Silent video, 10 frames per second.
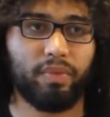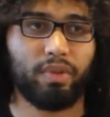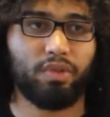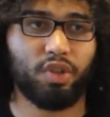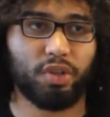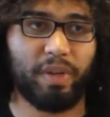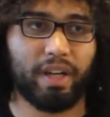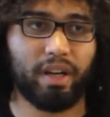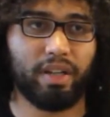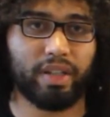Just
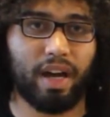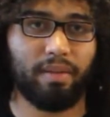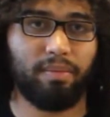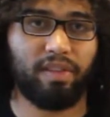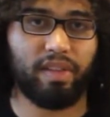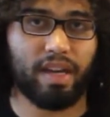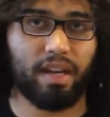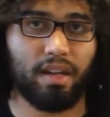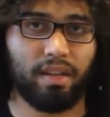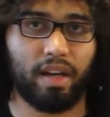because I
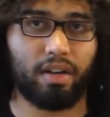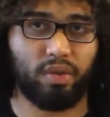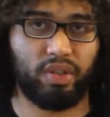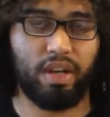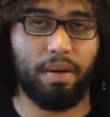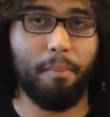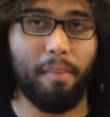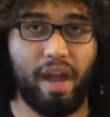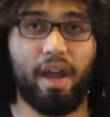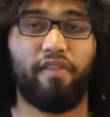think that Christina
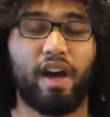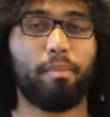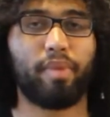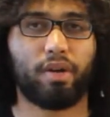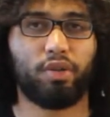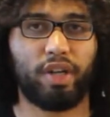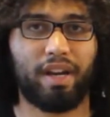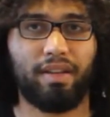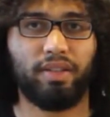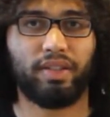may have had a better chance,